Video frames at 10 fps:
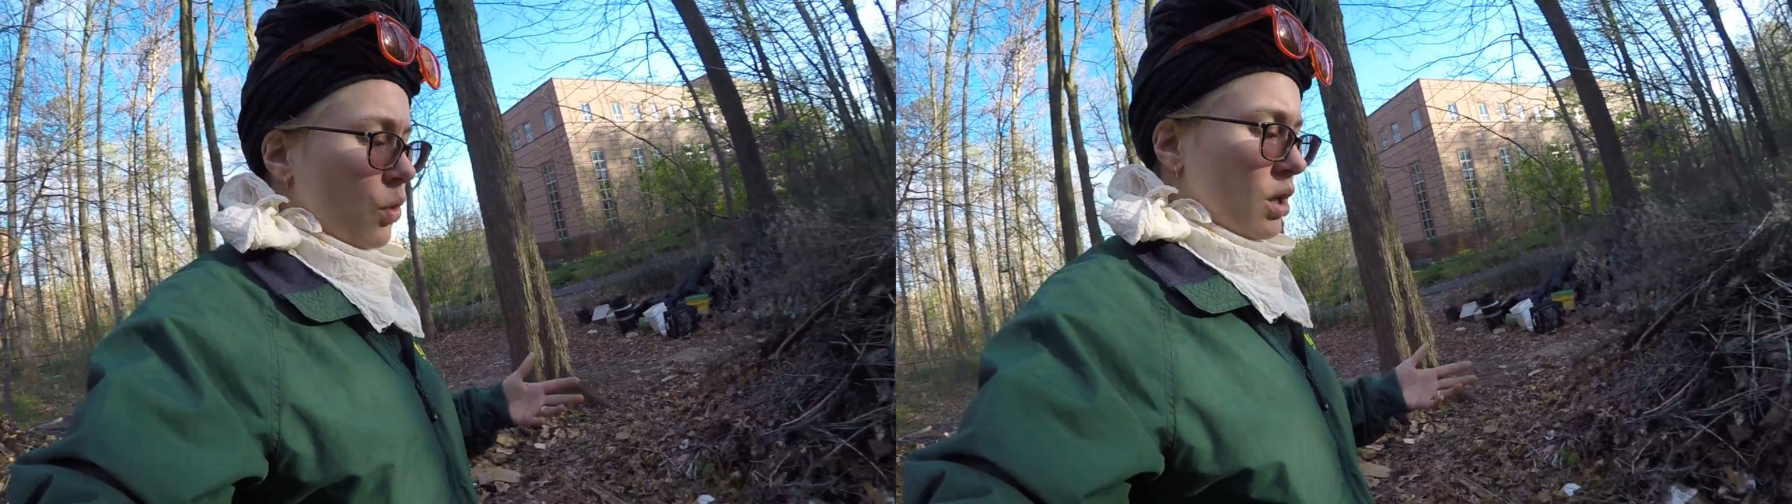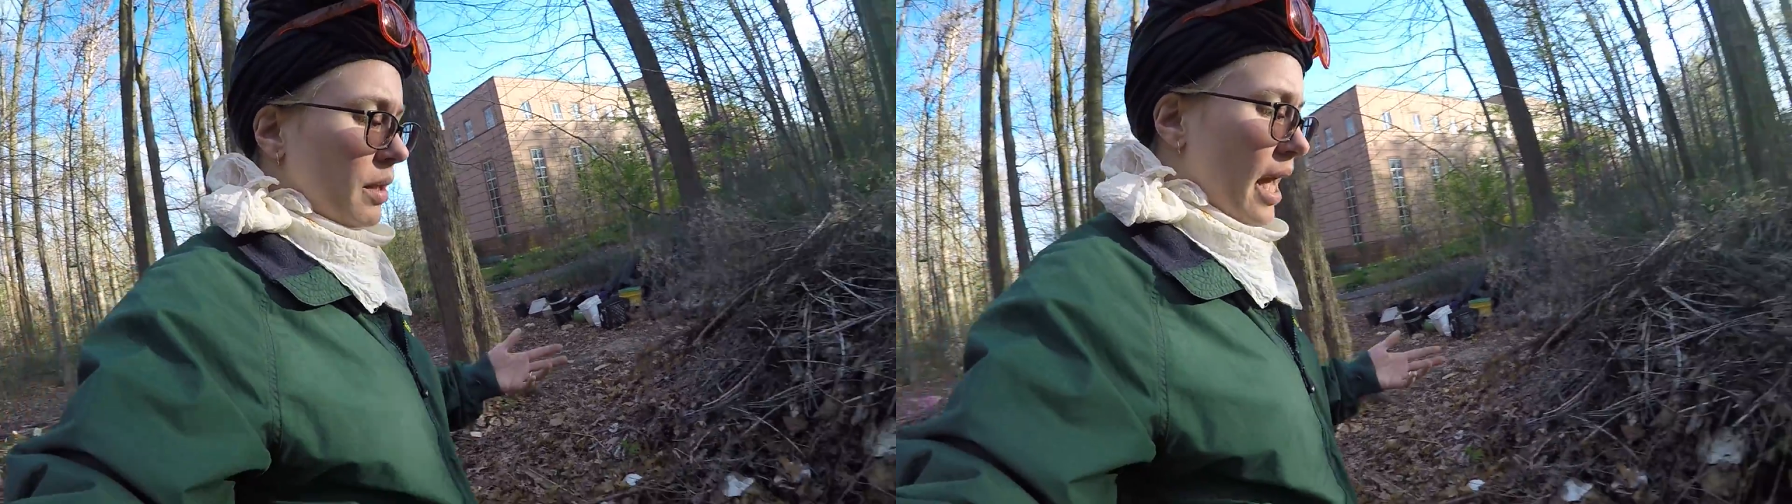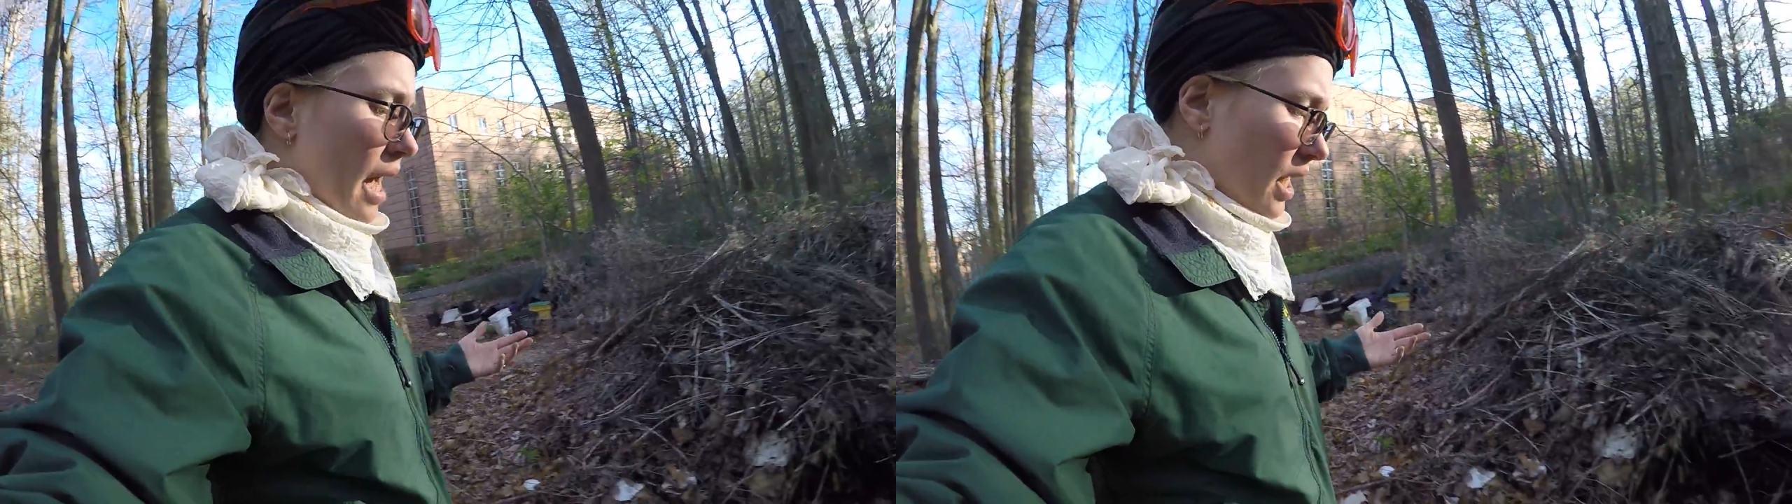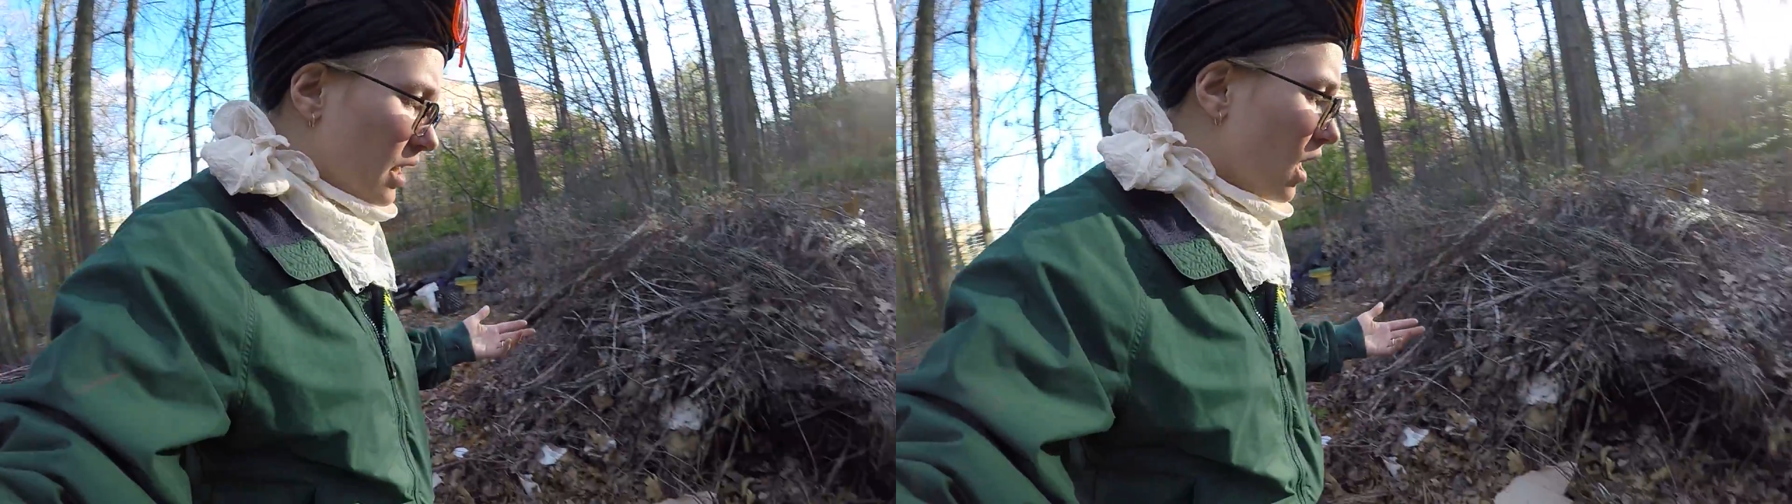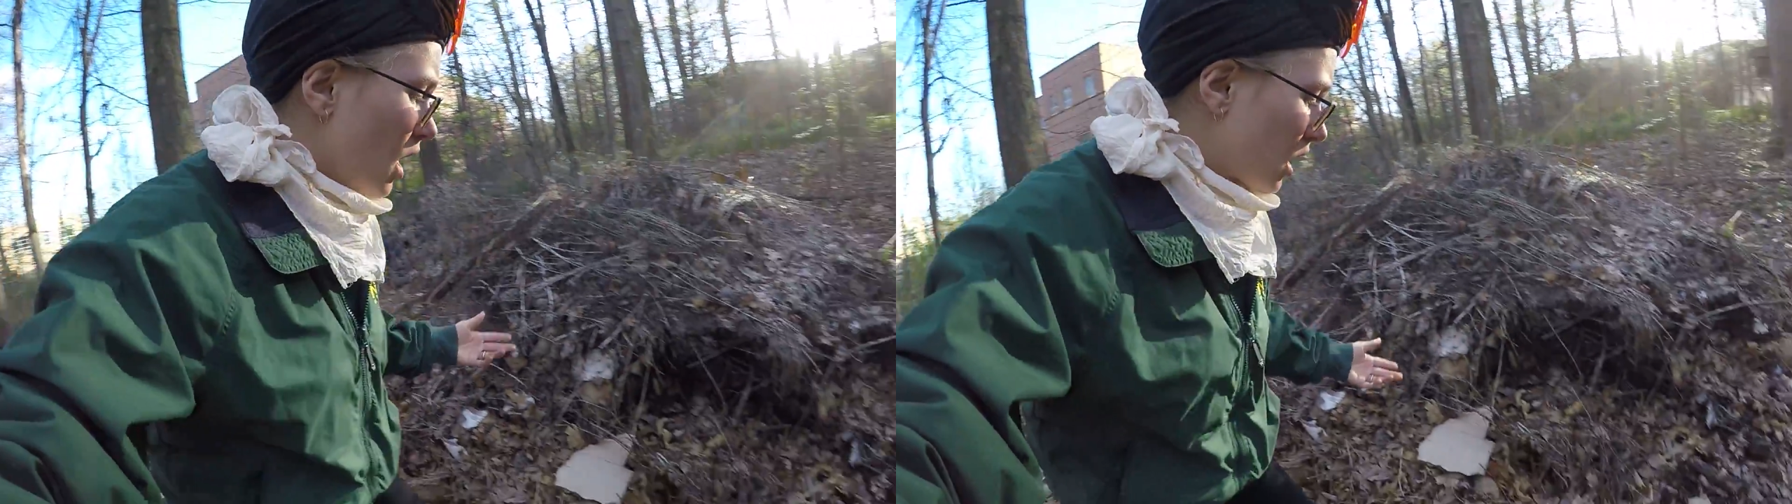You want to be
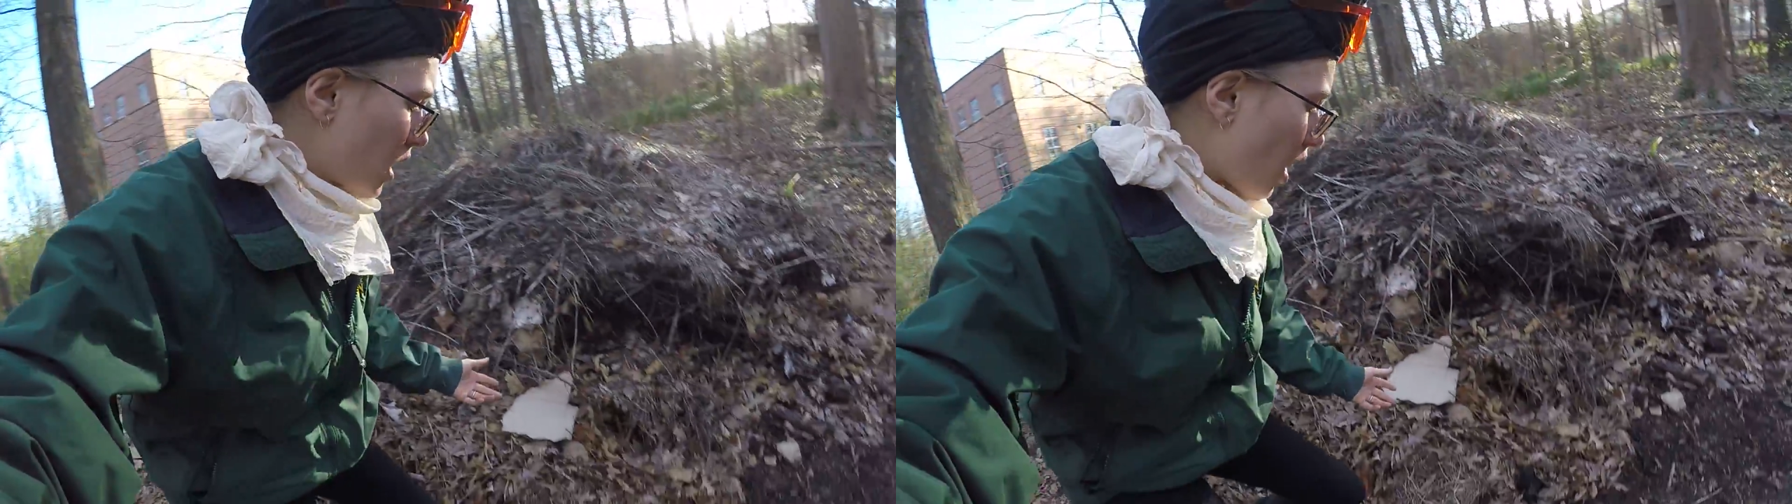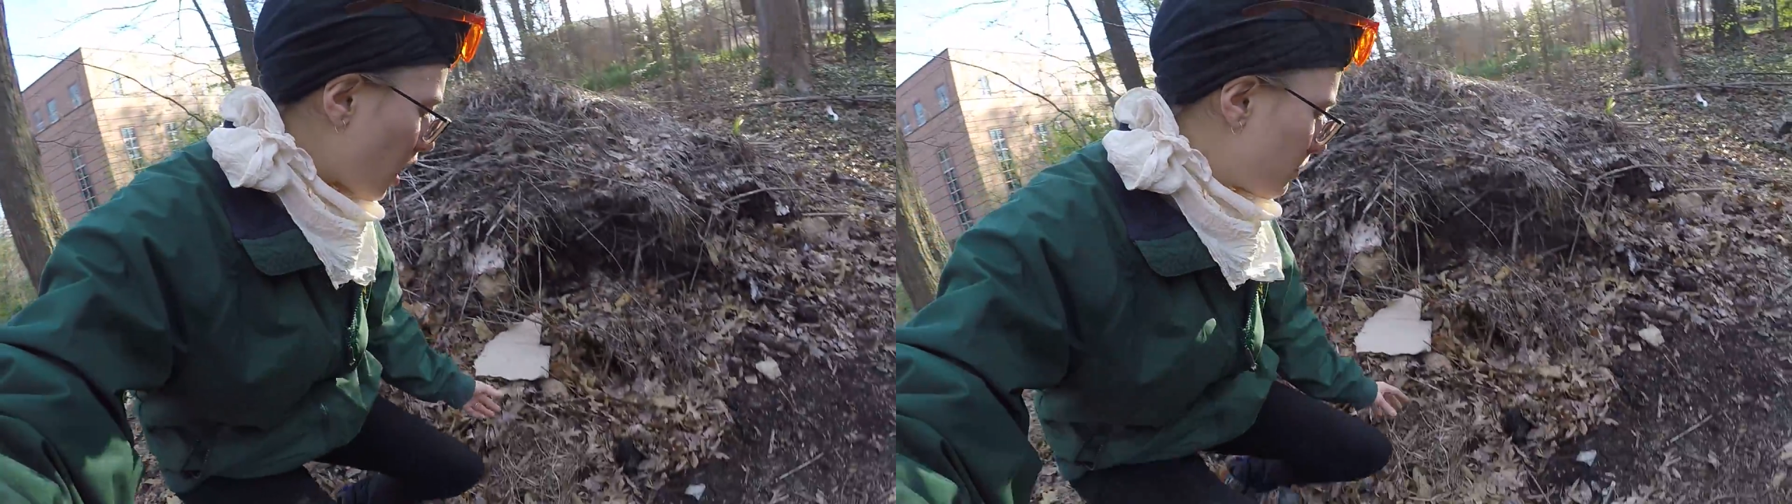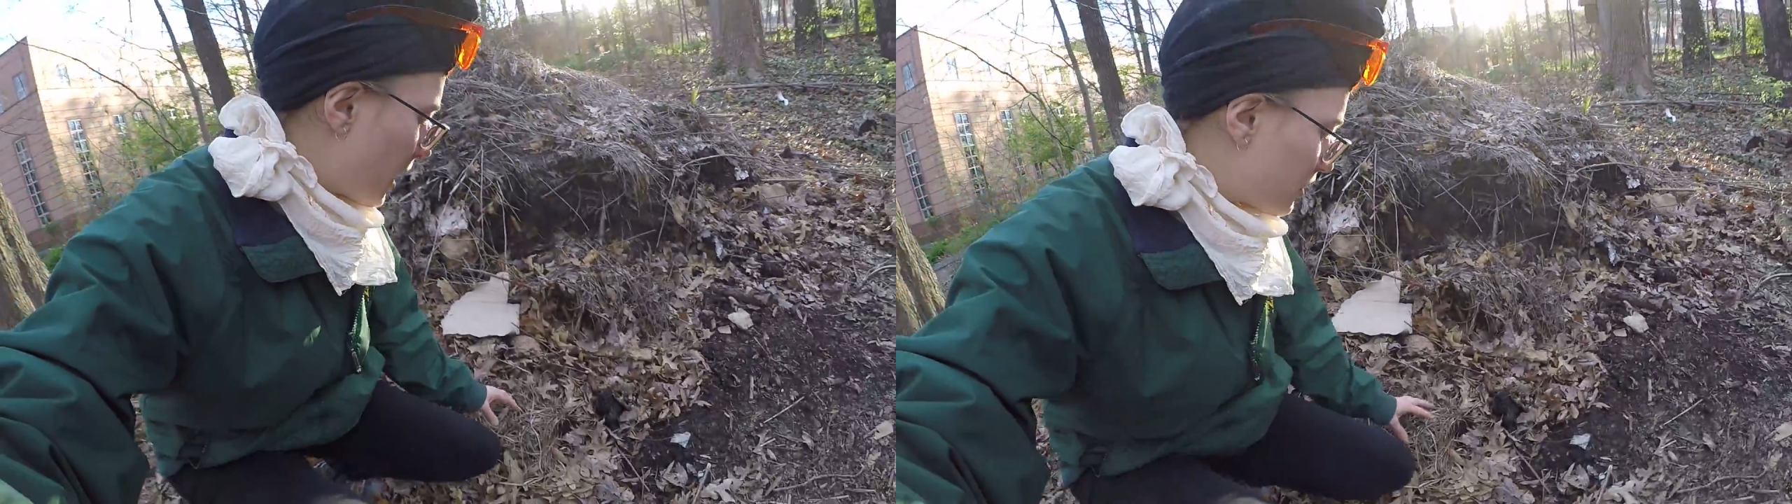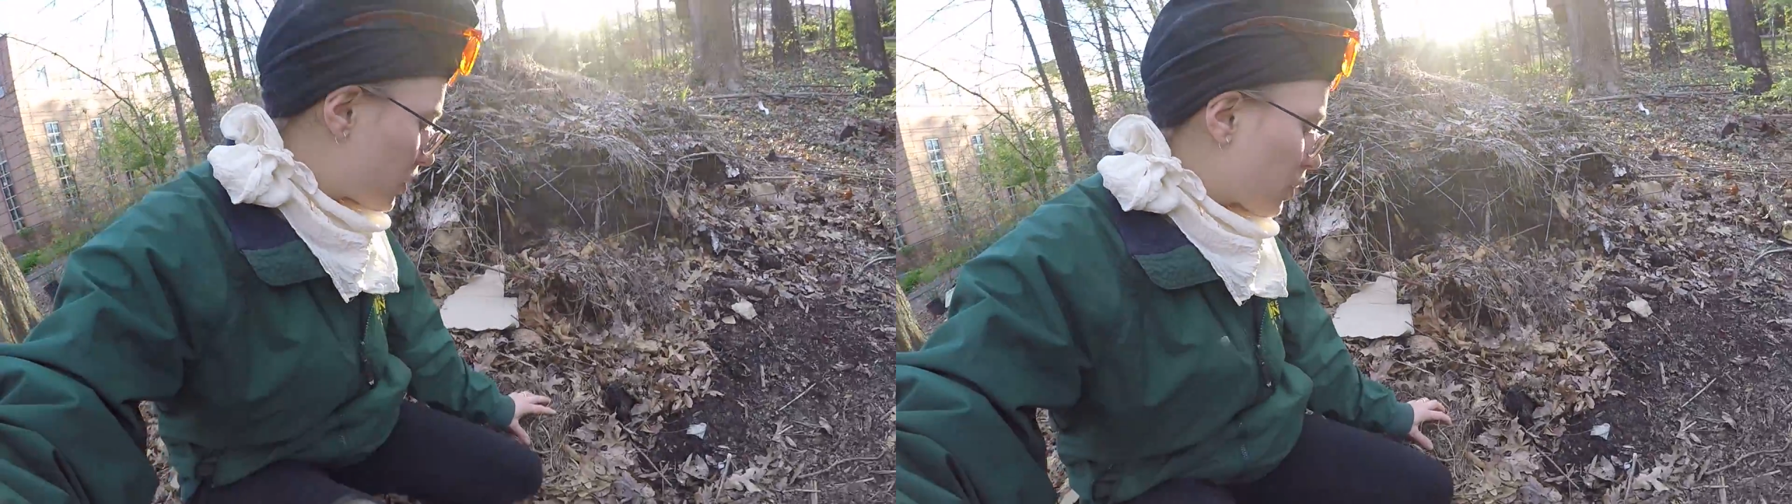adding carbon.